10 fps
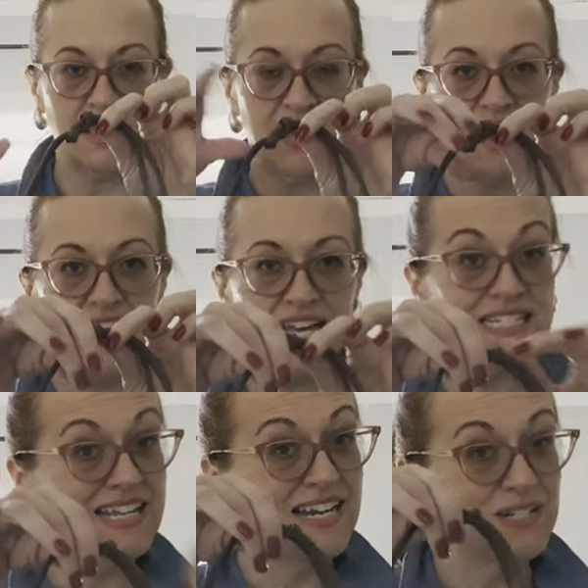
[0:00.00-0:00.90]
And I
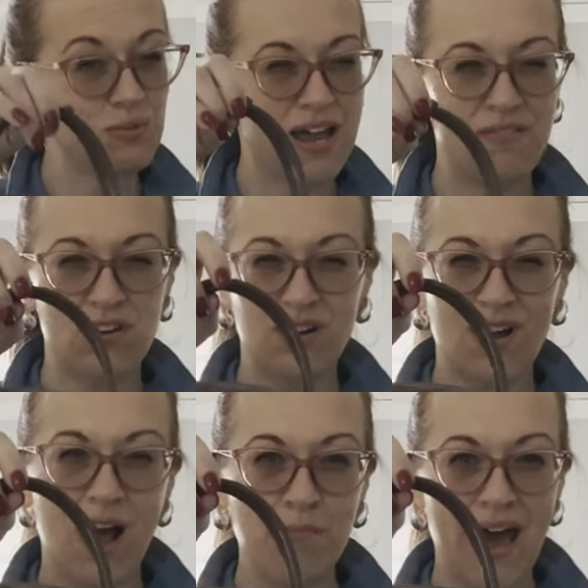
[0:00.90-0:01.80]
guess ladies would have their little
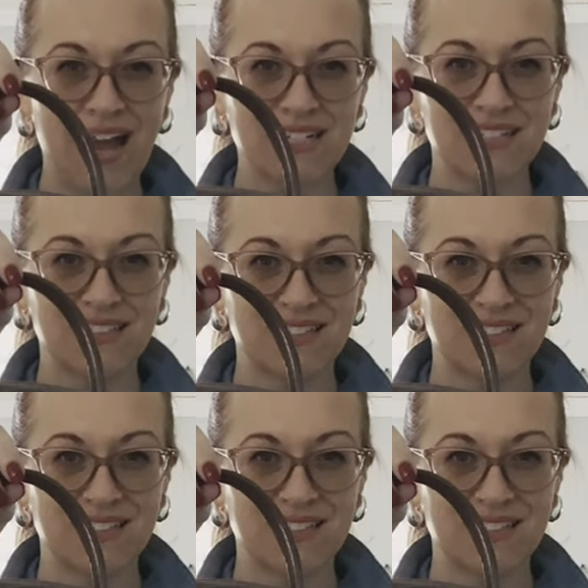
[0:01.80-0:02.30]
compact